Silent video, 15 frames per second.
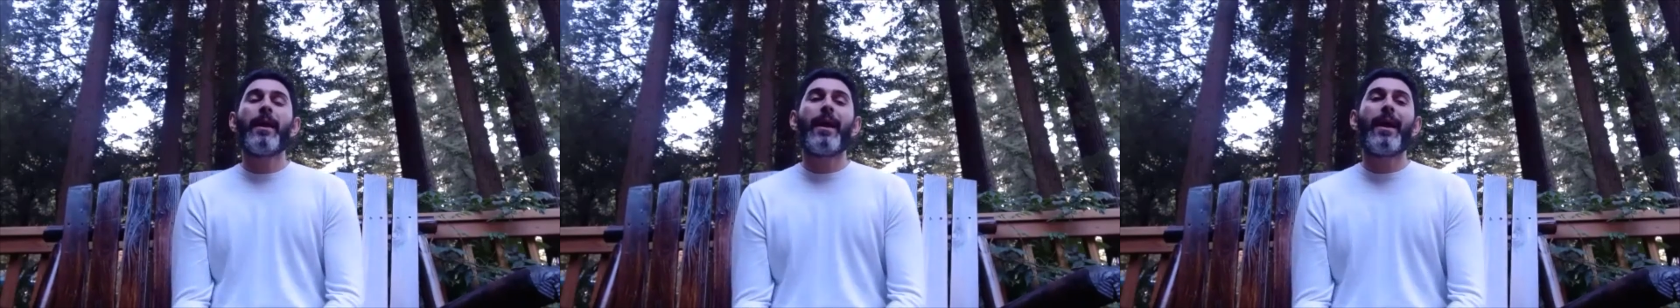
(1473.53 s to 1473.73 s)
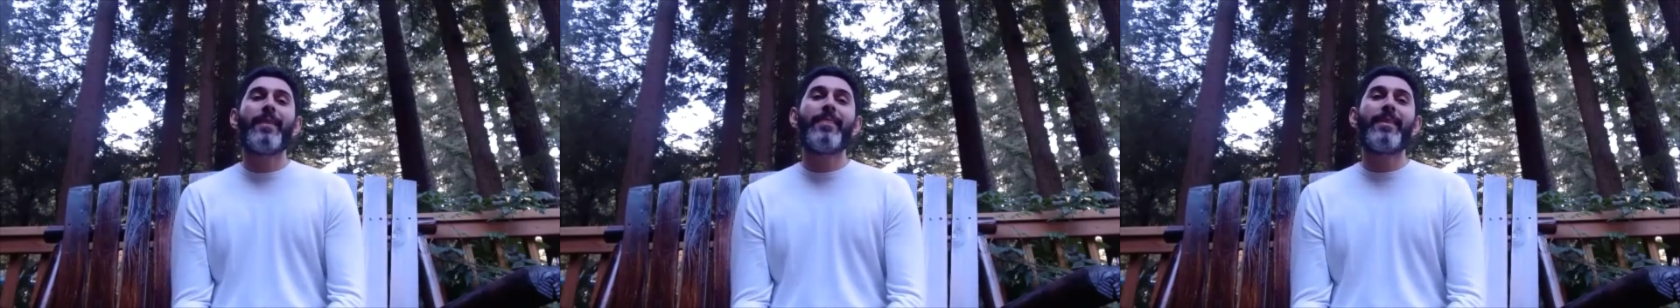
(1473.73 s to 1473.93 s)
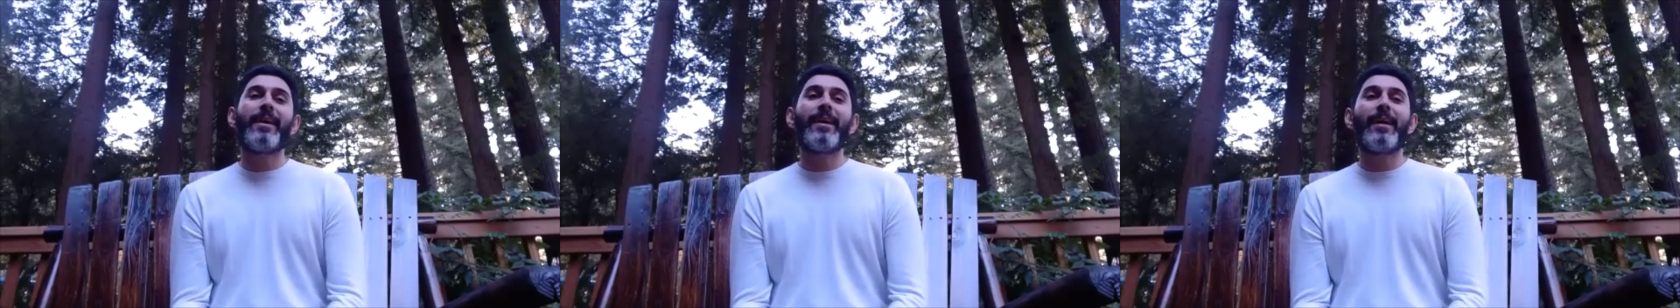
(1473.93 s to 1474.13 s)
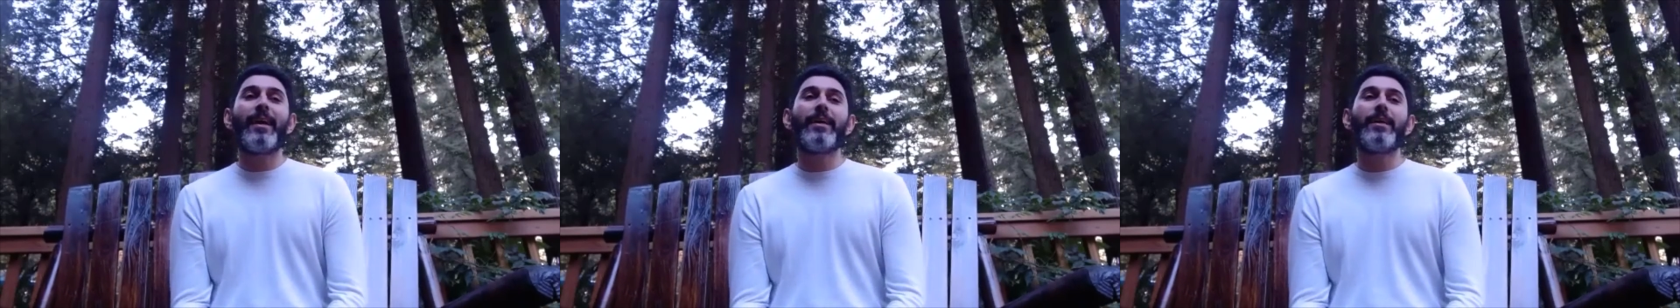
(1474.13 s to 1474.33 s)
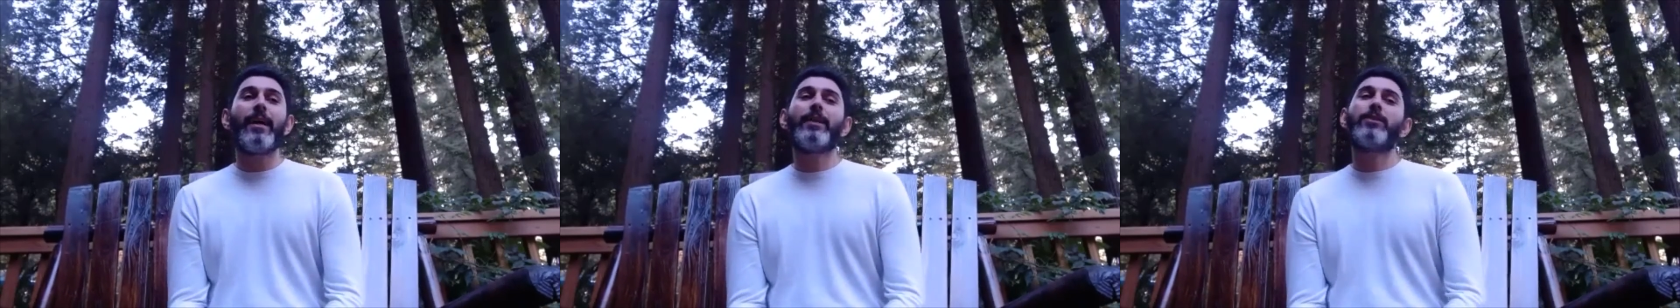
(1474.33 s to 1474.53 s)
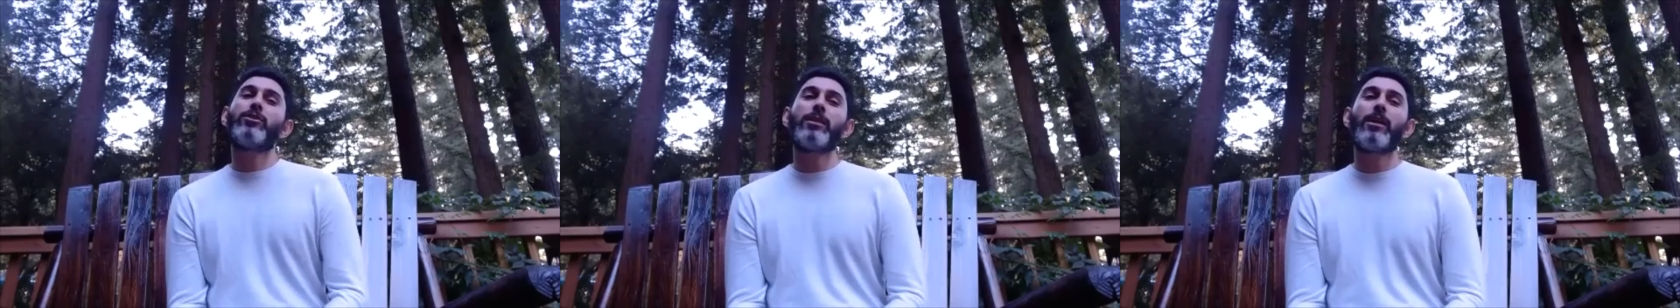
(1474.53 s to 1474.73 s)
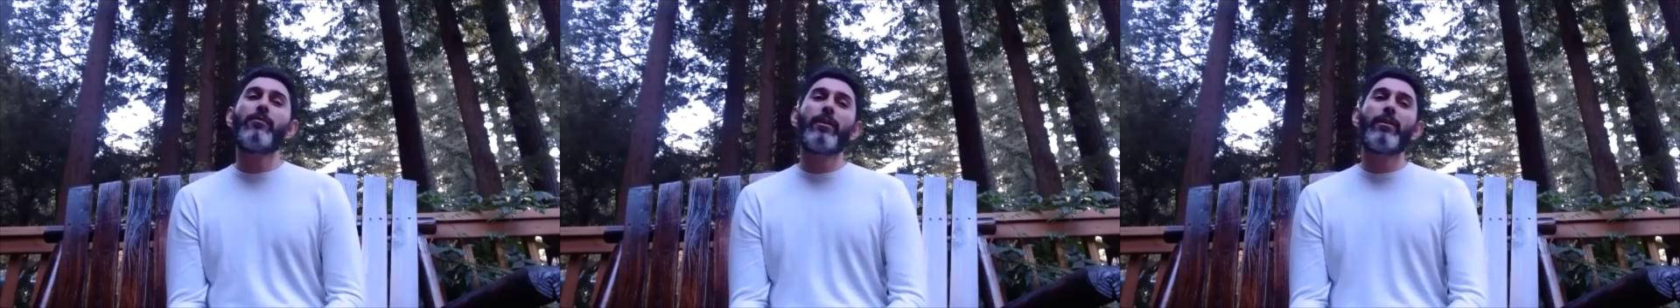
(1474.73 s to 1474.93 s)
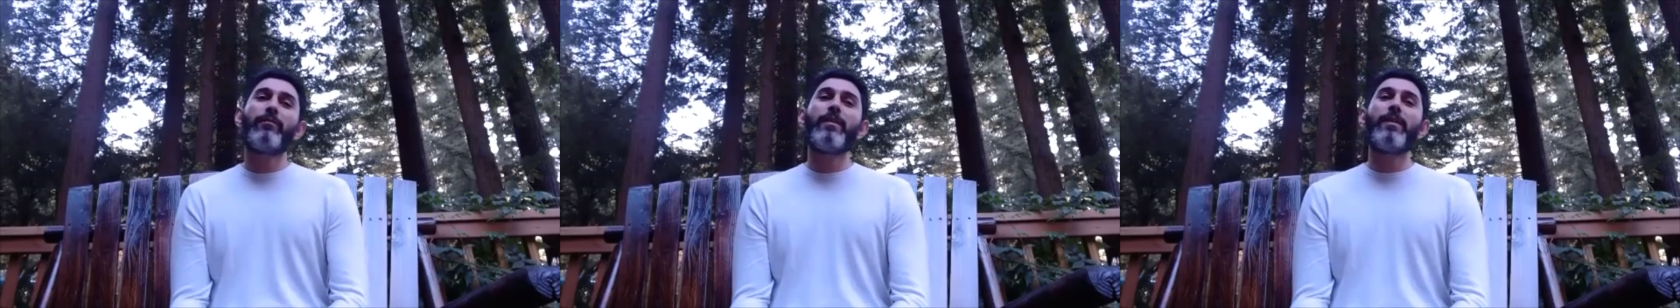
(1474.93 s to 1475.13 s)
And then I just have
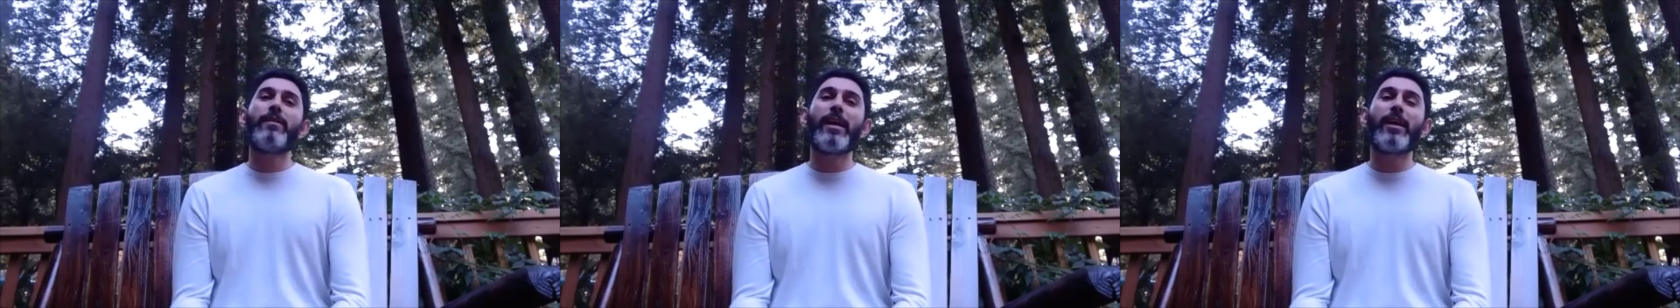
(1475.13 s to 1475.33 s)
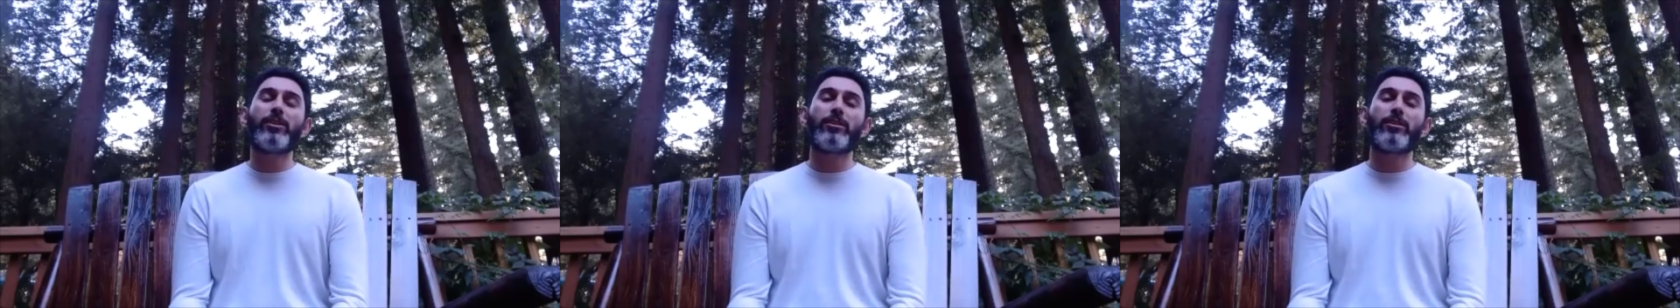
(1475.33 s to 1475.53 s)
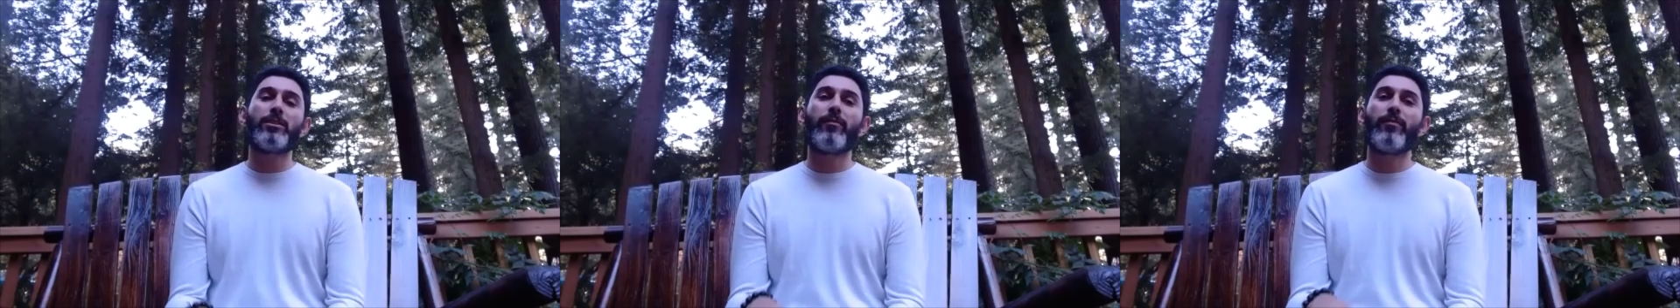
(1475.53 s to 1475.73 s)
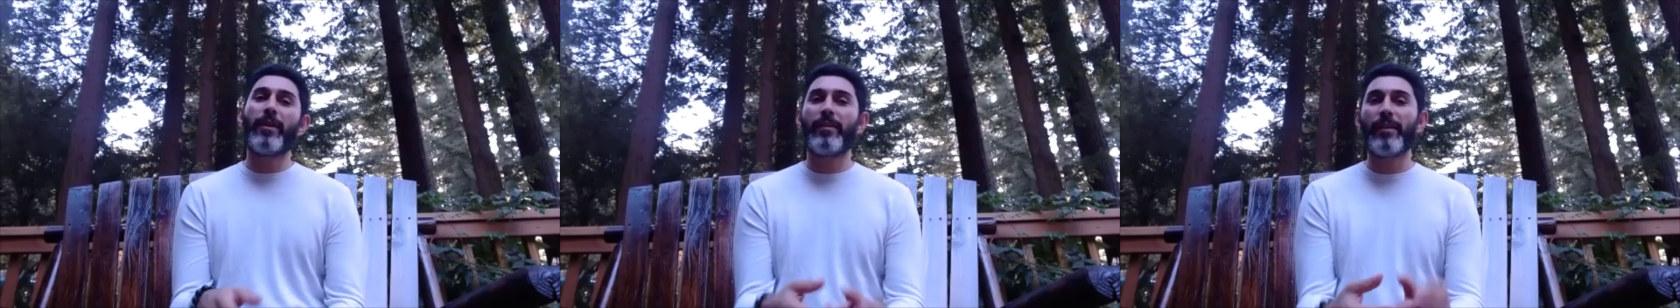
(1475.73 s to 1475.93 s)
like variations of that,